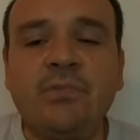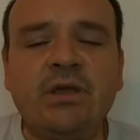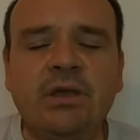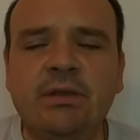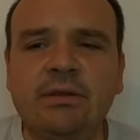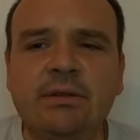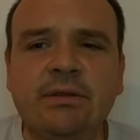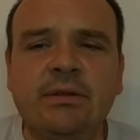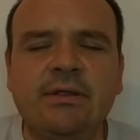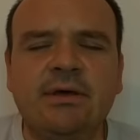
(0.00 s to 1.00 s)

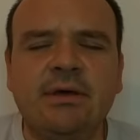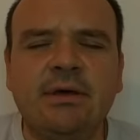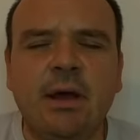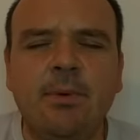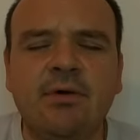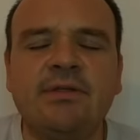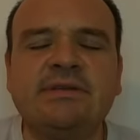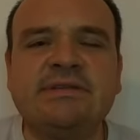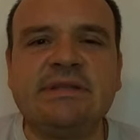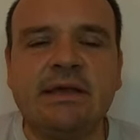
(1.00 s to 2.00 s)
in the, about the
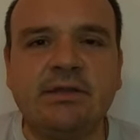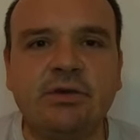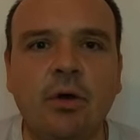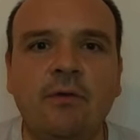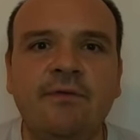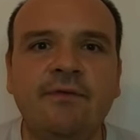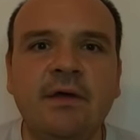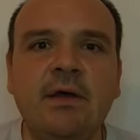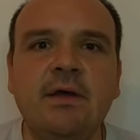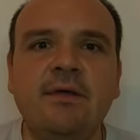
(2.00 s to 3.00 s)
state of
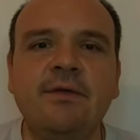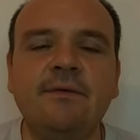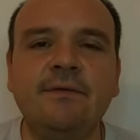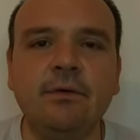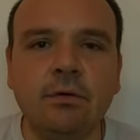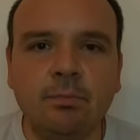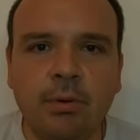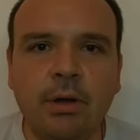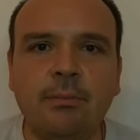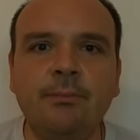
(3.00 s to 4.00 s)
the fuel
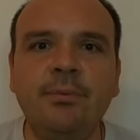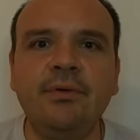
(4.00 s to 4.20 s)
pump,